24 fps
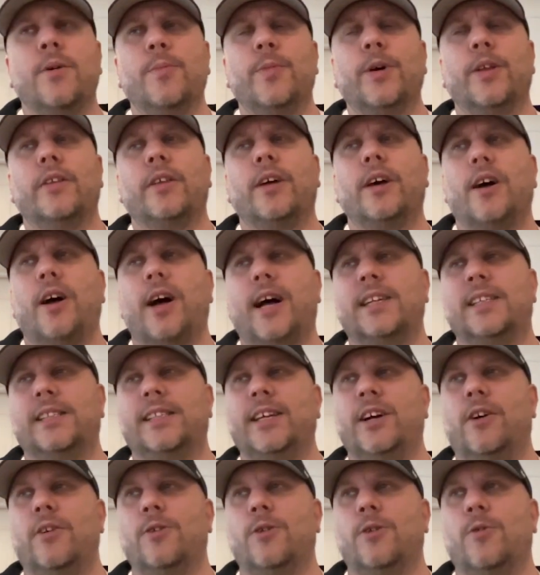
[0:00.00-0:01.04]
but that
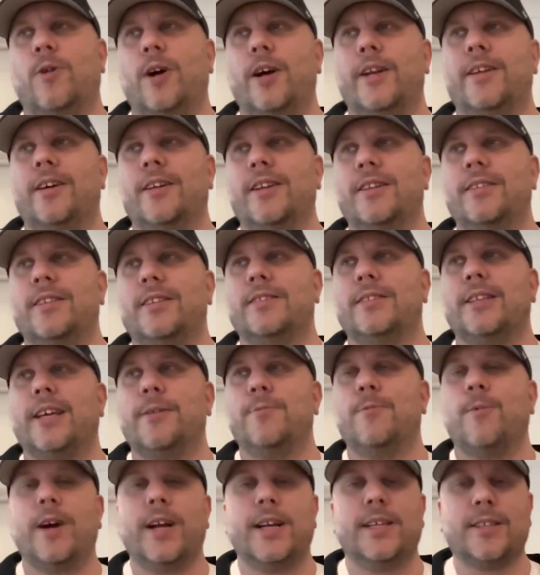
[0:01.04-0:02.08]
actually aren't quite done in the
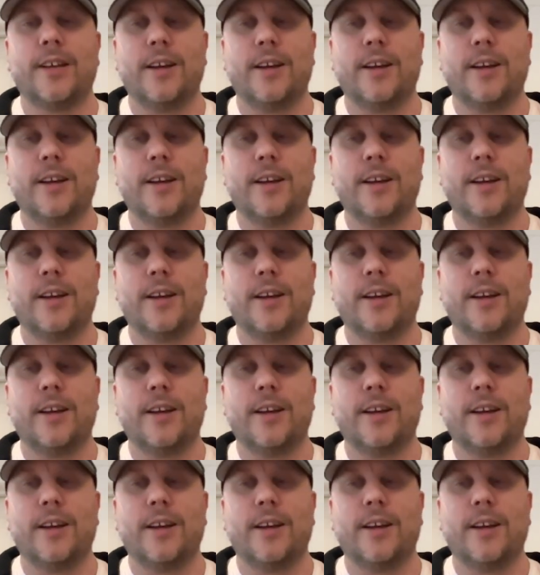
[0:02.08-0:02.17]
same way.